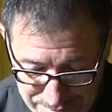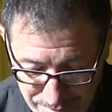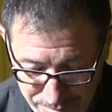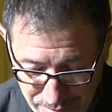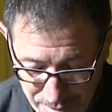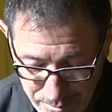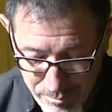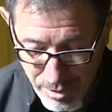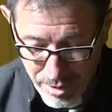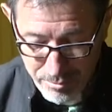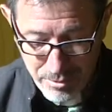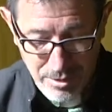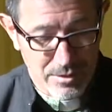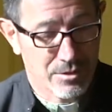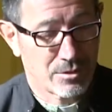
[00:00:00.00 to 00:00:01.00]
something
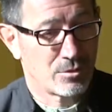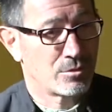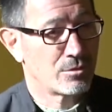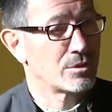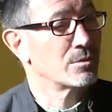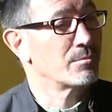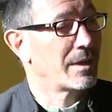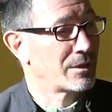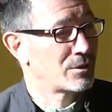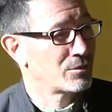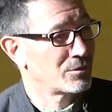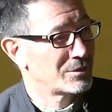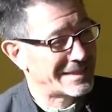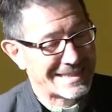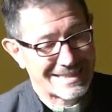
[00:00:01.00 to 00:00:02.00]
appropriate to do, she'll make
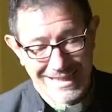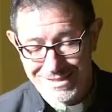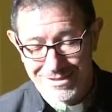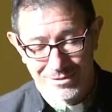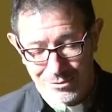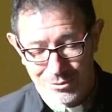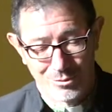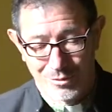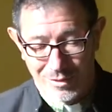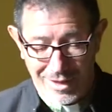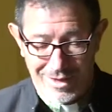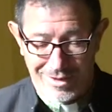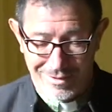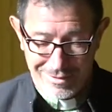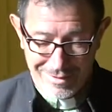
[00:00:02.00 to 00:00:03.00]
sure she doesn't do
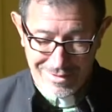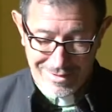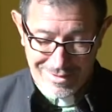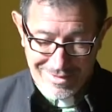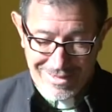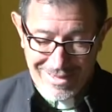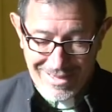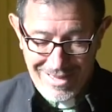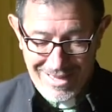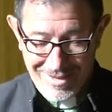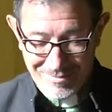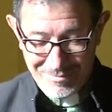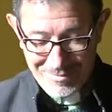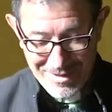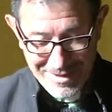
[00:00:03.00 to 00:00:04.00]
that.
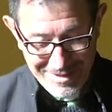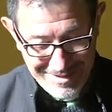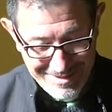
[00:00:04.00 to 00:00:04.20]
Um,